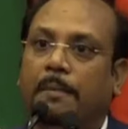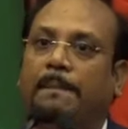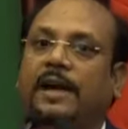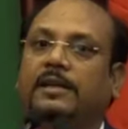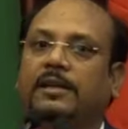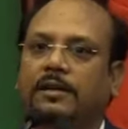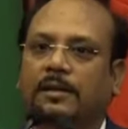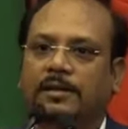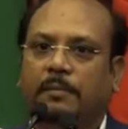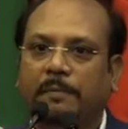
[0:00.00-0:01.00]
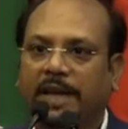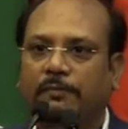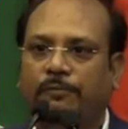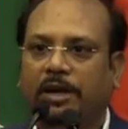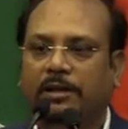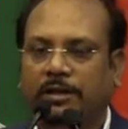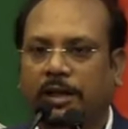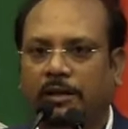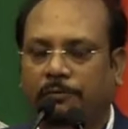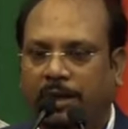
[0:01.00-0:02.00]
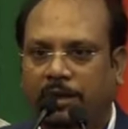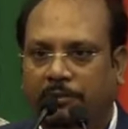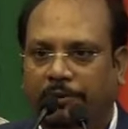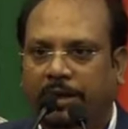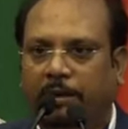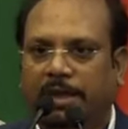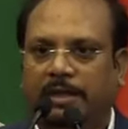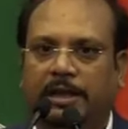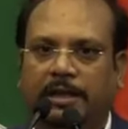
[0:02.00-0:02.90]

but the main fundamental